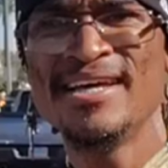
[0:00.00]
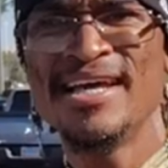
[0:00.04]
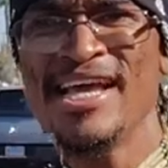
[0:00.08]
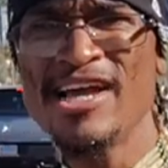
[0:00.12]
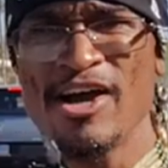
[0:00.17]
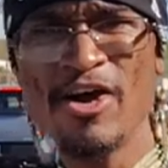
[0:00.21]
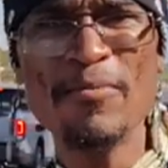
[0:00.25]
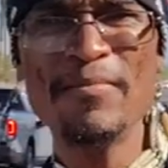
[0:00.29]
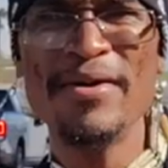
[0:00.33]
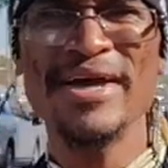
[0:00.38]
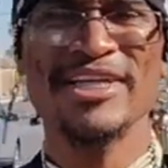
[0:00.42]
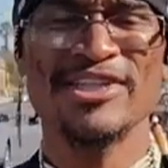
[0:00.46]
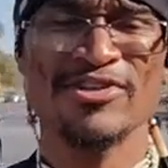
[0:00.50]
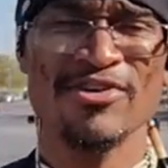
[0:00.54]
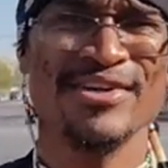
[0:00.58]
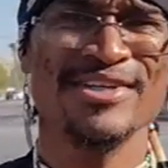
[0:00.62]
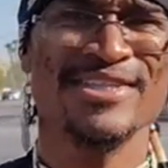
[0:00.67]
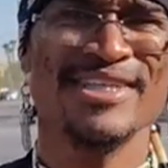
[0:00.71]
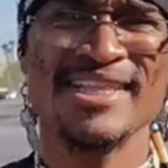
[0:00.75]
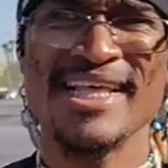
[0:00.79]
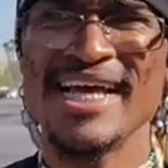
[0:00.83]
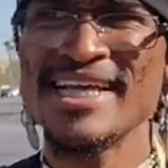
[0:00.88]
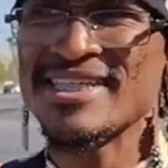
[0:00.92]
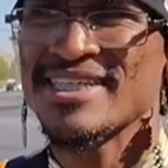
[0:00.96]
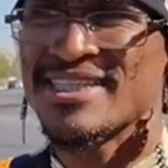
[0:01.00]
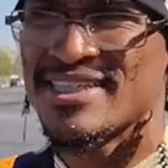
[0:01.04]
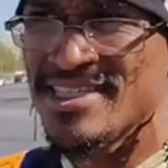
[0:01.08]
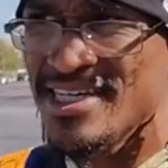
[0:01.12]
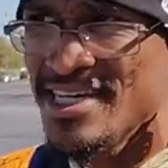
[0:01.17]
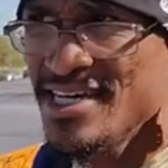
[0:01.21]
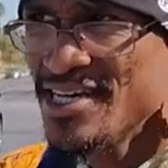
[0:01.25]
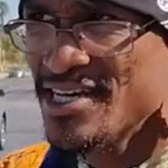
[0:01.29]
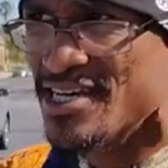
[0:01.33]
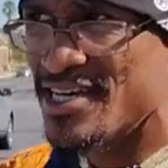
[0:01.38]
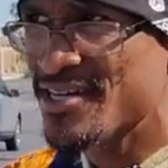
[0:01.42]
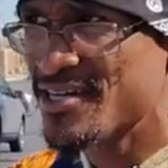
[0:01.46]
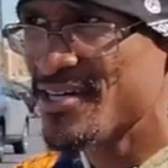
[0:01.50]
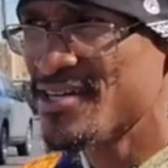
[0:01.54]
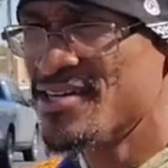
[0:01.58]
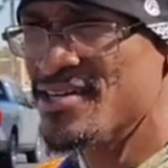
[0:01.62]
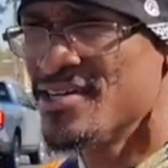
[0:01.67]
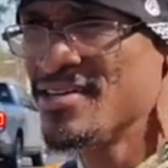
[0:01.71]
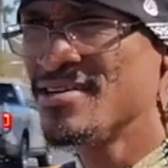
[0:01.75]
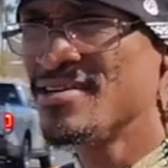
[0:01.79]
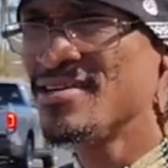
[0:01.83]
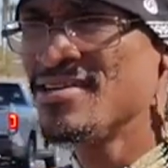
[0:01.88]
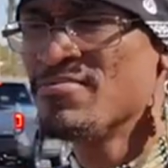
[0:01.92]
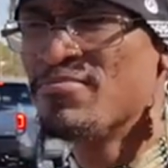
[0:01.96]
He going to make sure his elect is good.
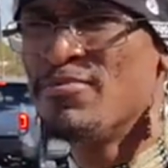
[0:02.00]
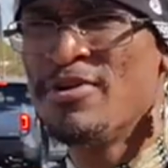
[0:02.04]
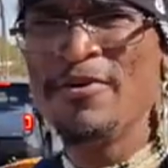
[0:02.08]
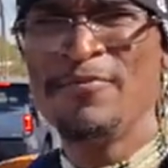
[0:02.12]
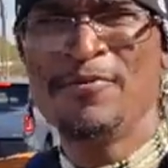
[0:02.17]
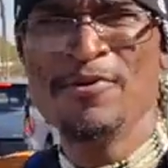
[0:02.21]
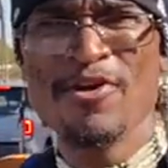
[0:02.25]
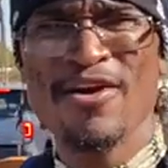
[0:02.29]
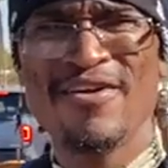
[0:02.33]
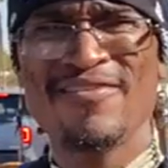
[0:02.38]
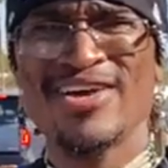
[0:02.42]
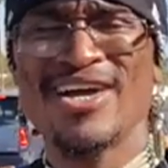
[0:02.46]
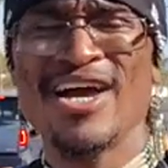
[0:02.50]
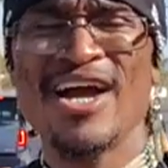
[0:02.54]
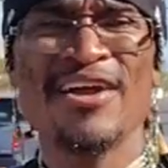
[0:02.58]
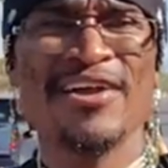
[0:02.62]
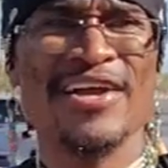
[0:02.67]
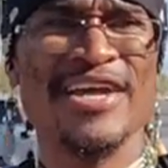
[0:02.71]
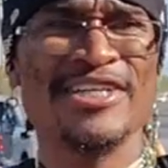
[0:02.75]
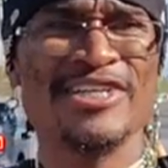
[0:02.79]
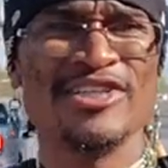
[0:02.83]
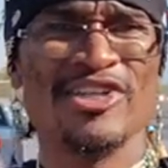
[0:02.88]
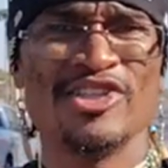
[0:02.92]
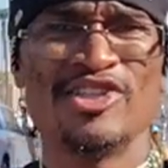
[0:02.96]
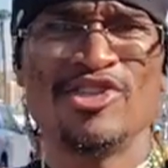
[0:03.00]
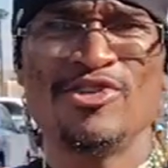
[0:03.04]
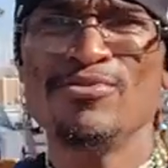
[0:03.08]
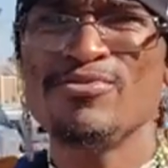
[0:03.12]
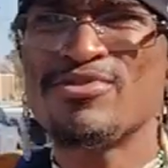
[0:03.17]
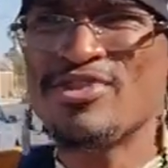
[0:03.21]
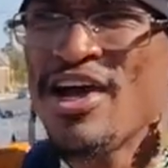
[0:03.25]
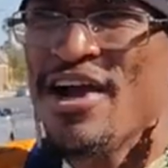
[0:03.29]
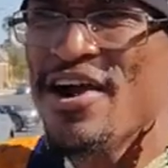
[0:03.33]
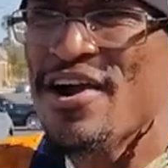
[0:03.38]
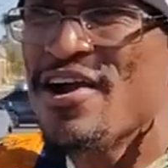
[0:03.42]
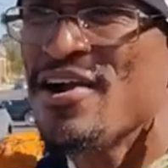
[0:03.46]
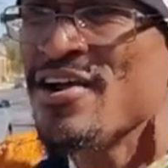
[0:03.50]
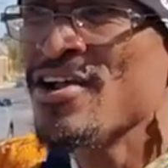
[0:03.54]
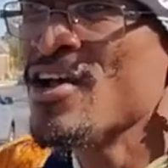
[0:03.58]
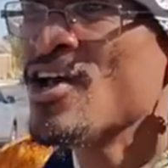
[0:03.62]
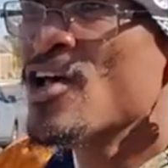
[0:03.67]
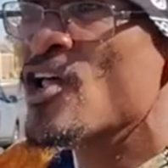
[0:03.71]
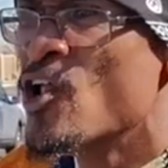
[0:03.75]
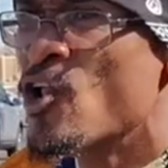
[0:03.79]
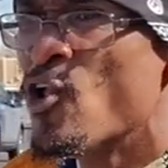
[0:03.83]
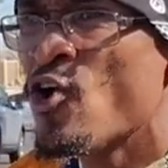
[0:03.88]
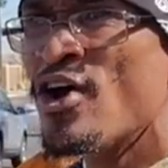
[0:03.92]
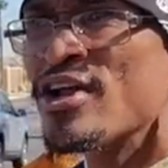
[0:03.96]
But if you are the congregation of two-thirds,
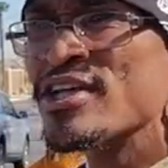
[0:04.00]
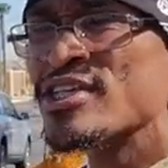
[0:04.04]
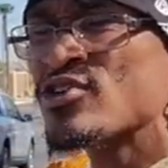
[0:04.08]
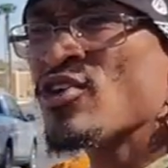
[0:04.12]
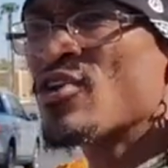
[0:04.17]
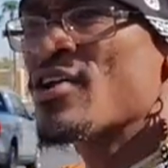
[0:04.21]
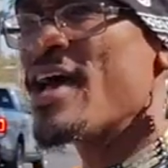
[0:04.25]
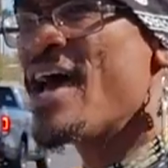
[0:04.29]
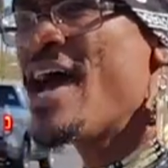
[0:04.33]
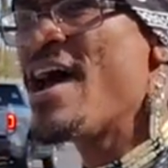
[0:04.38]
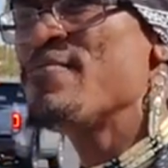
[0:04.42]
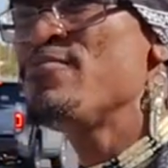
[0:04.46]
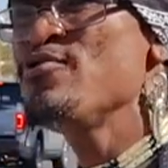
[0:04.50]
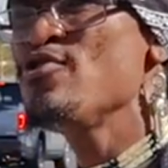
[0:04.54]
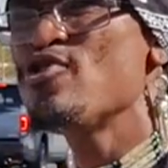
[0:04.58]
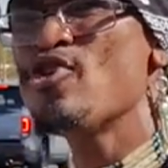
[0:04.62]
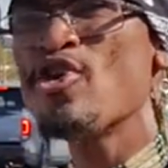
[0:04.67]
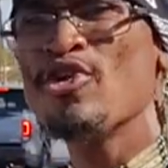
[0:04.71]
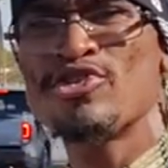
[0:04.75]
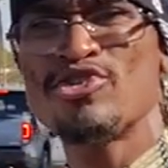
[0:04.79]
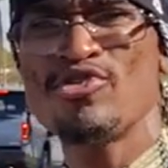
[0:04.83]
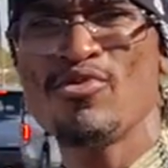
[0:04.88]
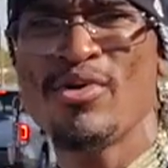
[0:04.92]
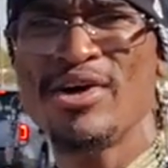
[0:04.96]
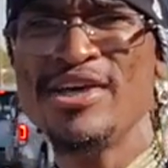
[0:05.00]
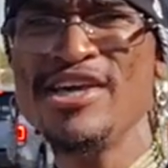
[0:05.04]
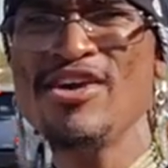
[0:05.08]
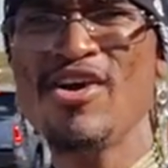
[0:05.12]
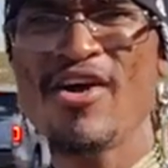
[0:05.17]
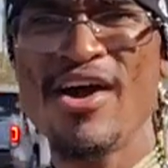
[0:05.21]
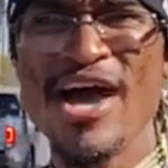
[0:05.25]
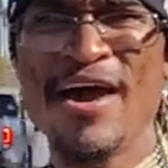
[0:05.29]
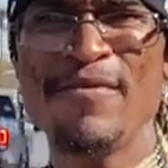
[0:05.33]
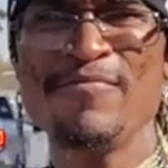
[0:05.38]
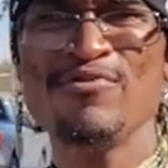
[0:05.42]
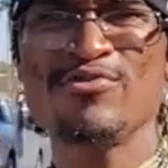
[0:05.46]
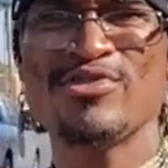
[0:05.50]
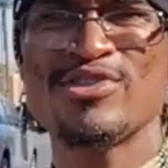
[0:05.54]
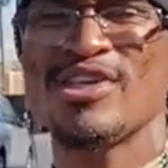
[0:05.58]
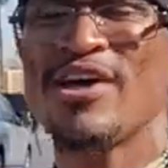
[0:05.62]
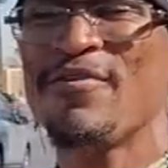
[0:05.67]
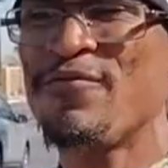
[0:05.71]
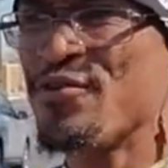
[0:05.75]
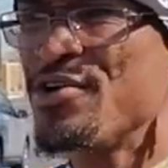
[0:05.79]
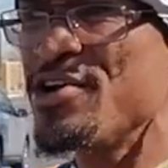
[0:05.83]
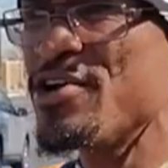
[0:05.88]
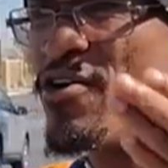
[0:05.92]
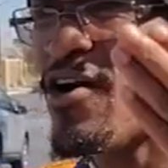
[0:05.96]
the Lord is going to have you go through it. He's going to have you
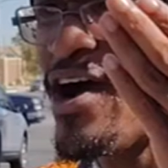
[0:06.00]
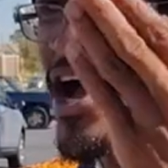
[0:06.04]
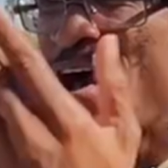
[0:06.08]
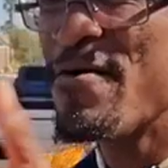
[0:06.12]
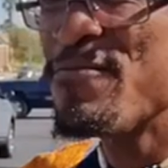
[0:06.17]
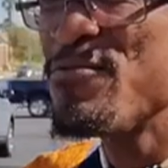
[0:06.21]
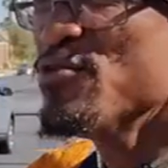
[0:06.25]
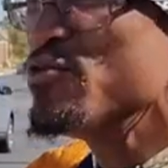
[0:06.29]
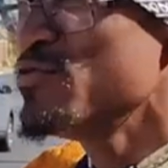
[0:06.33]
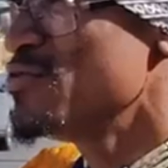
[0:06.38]
suffer. He's going to have